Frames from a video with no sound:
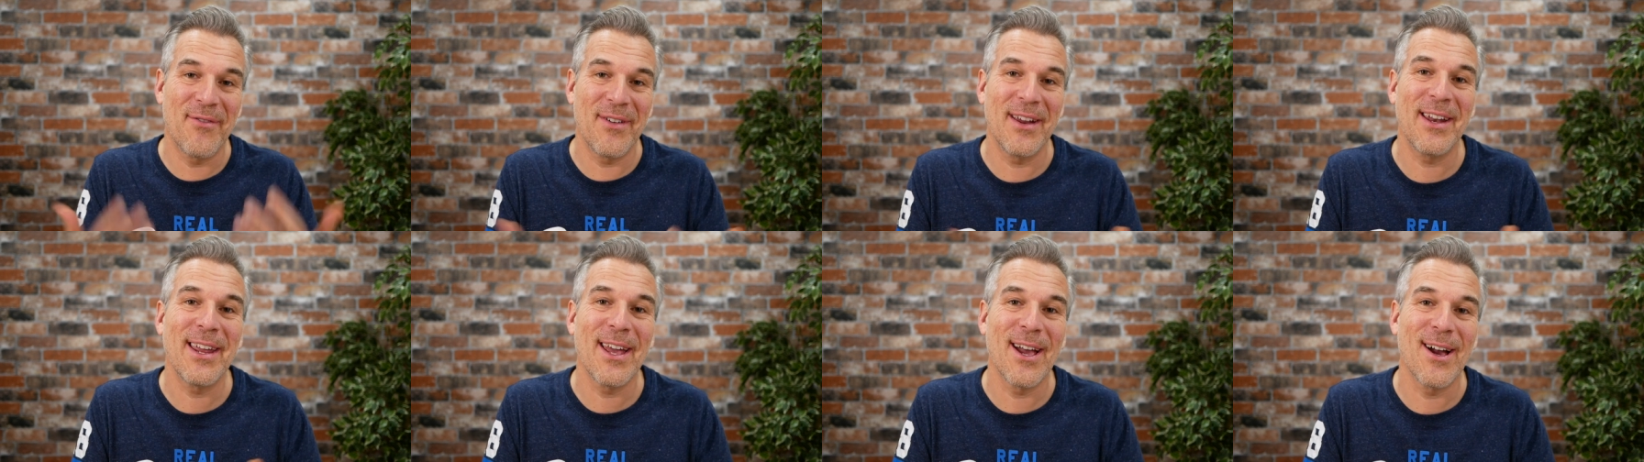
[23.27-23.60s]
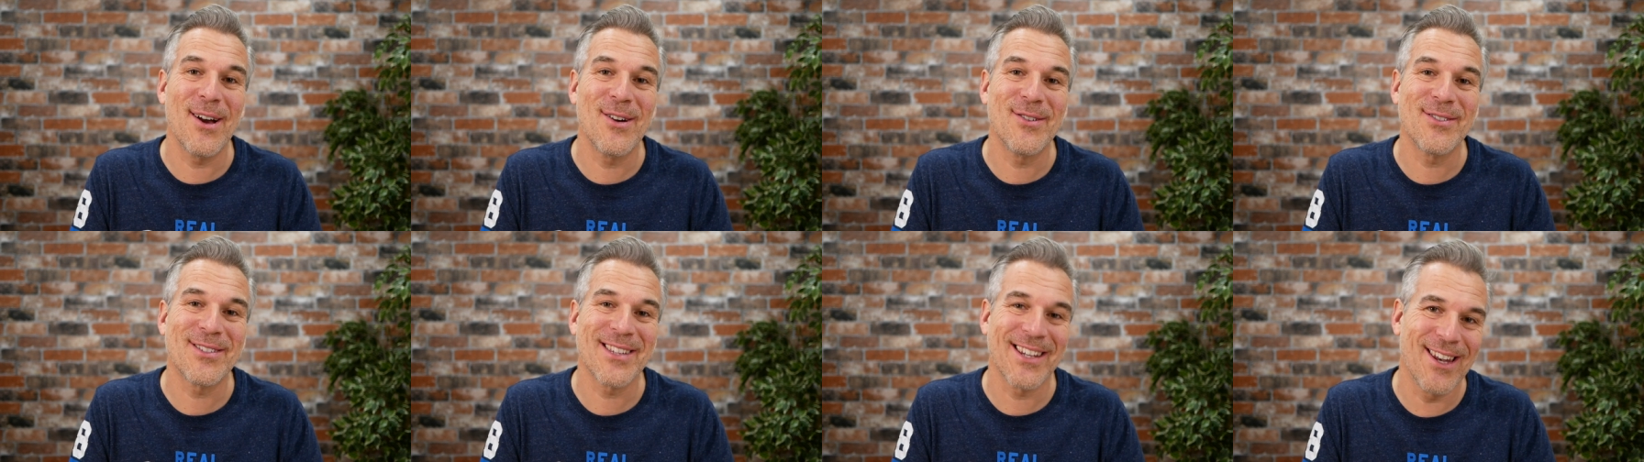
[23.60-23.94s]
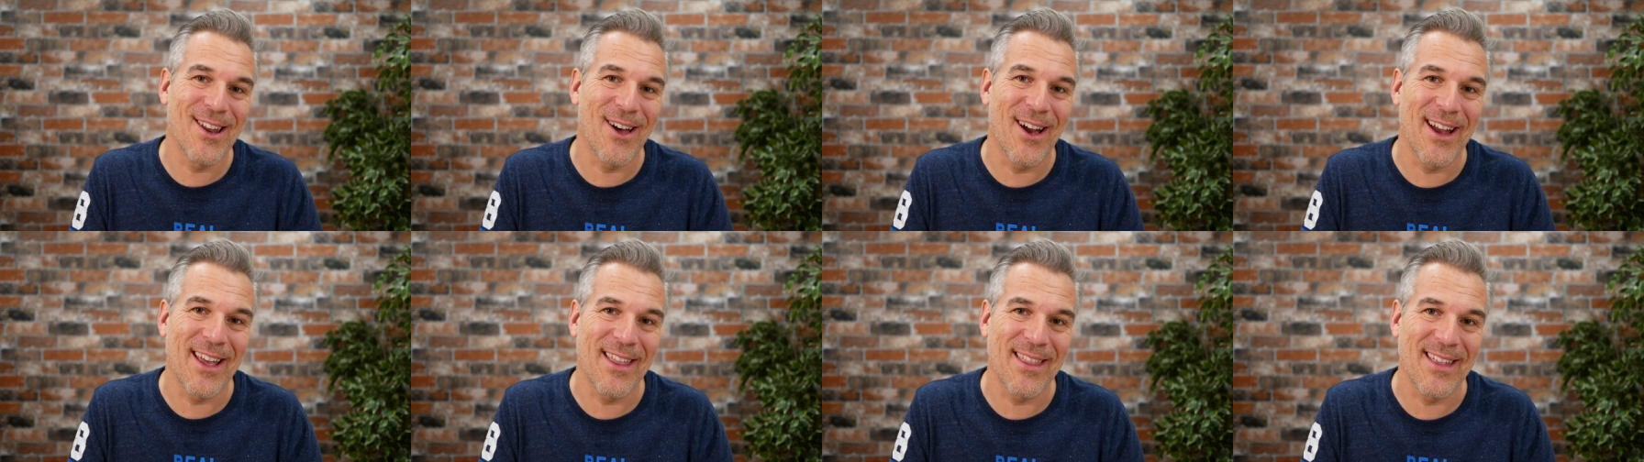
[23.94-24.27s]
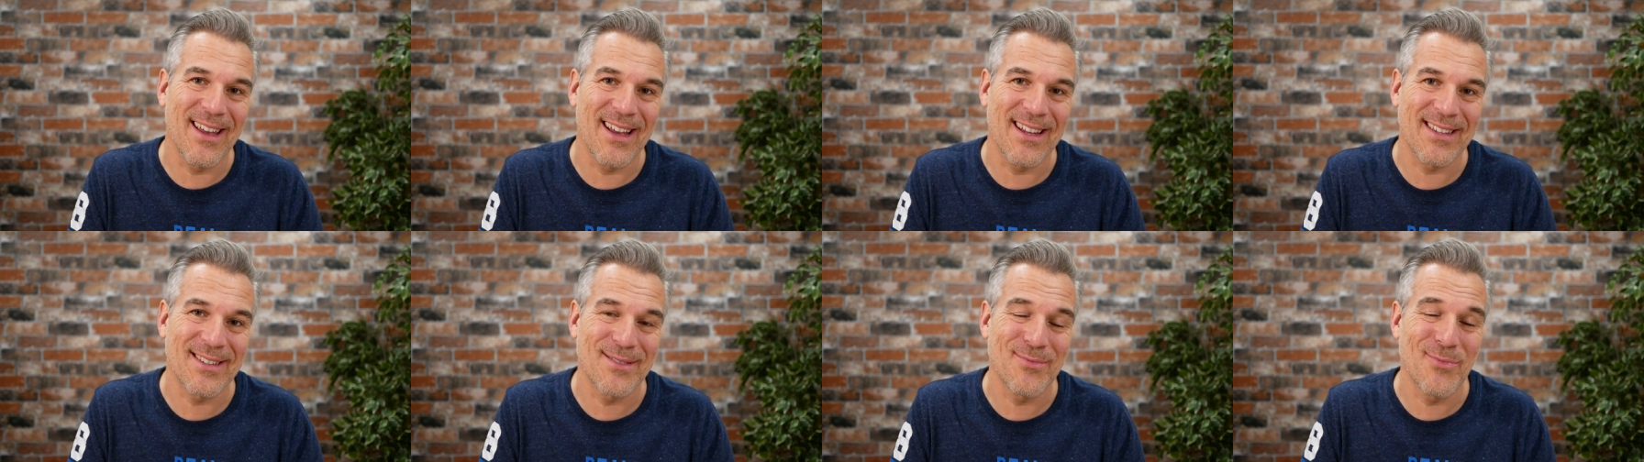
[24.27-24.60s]
videos like
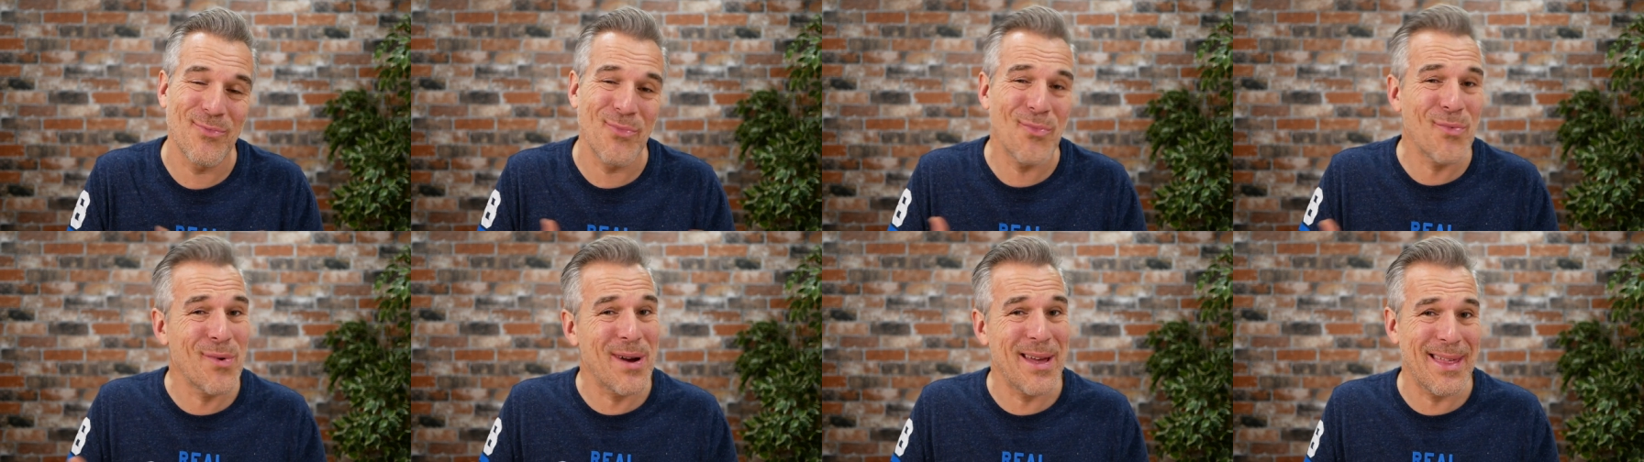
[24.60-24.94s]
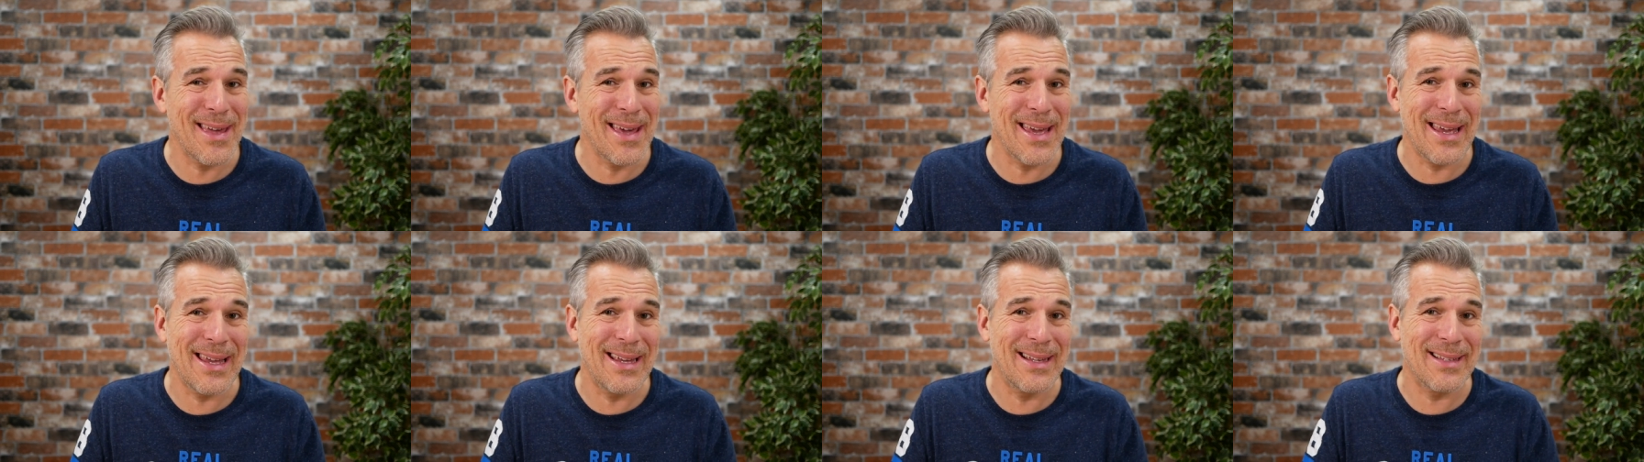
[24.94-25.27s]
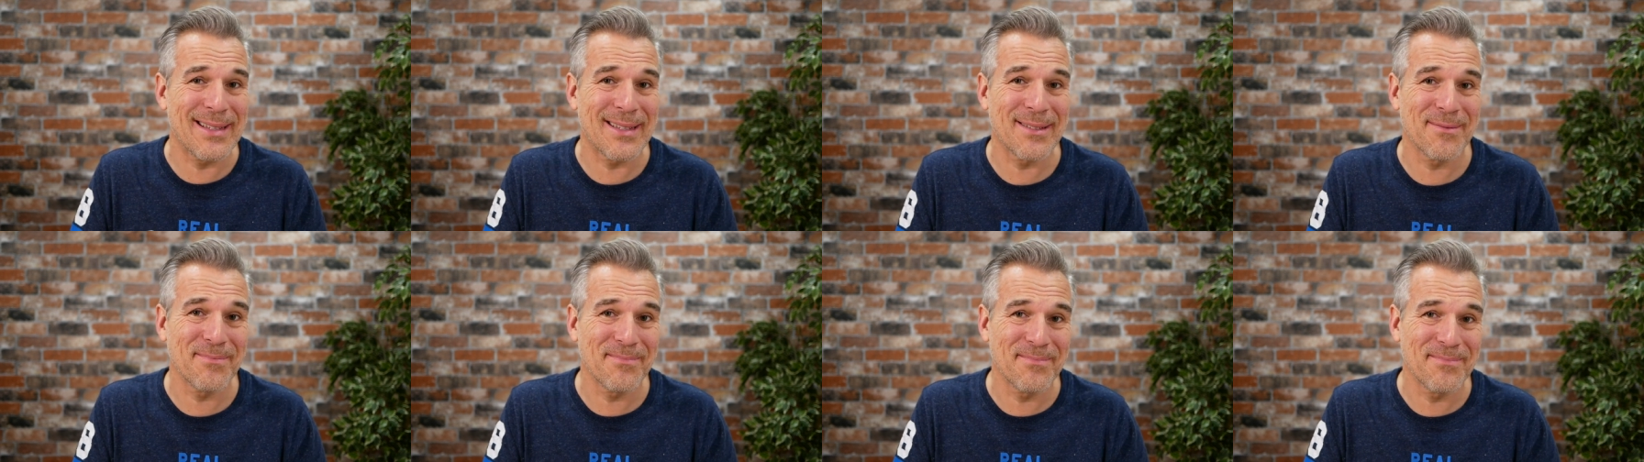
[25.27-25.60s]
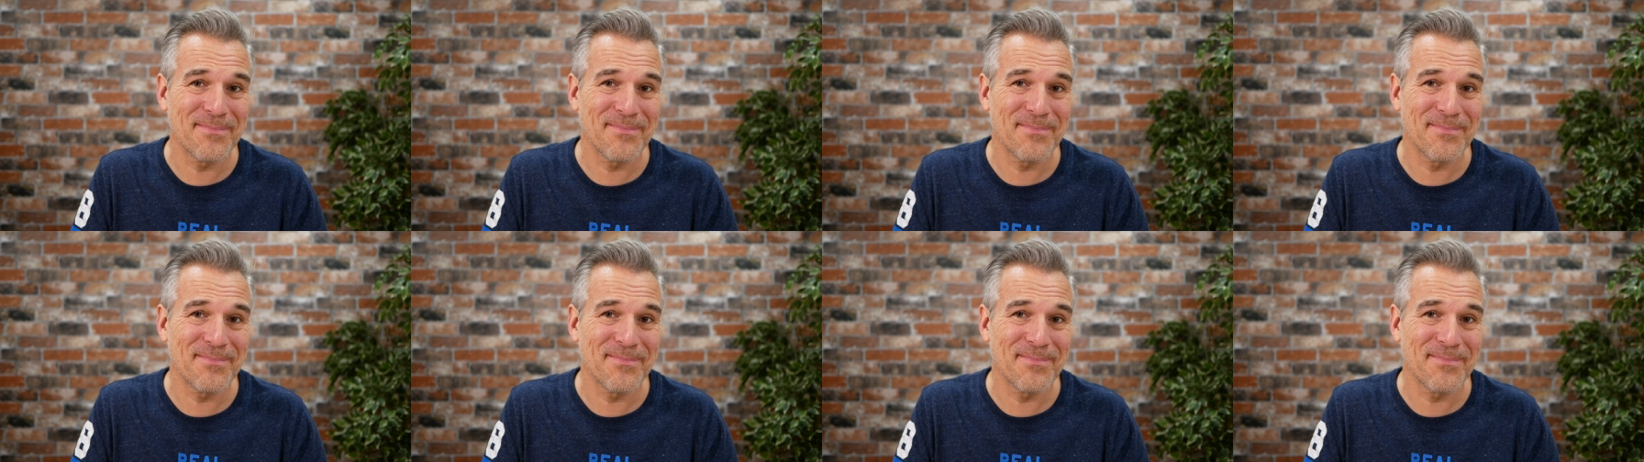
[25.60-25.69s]
this with ease.